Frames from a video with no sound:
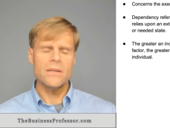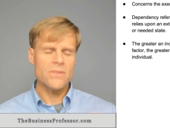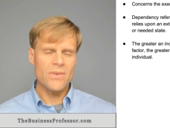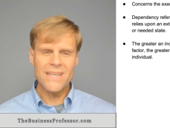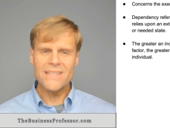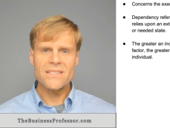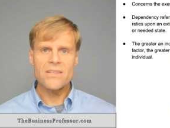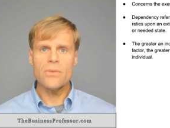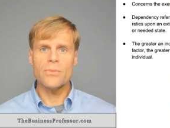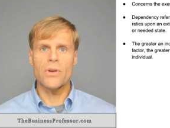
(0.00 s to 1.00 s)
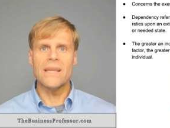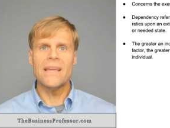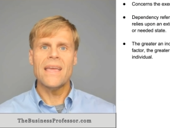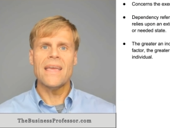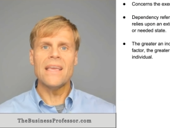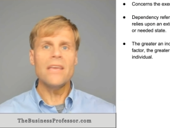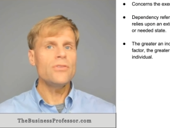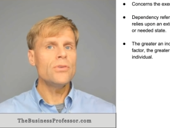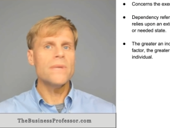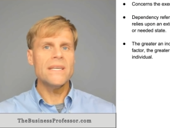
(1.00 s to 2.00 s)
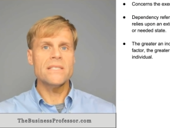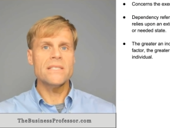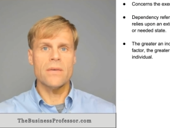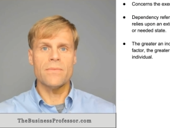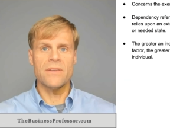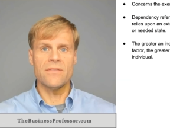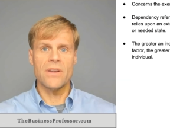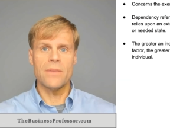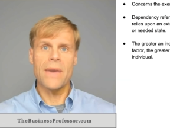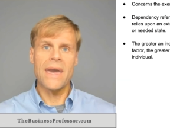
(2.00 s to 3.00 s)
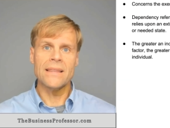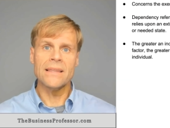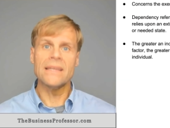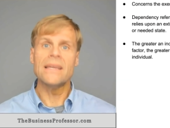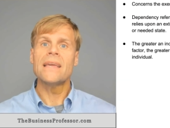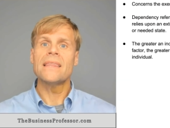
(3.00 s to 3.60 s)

So, in summary, if you need something very badly,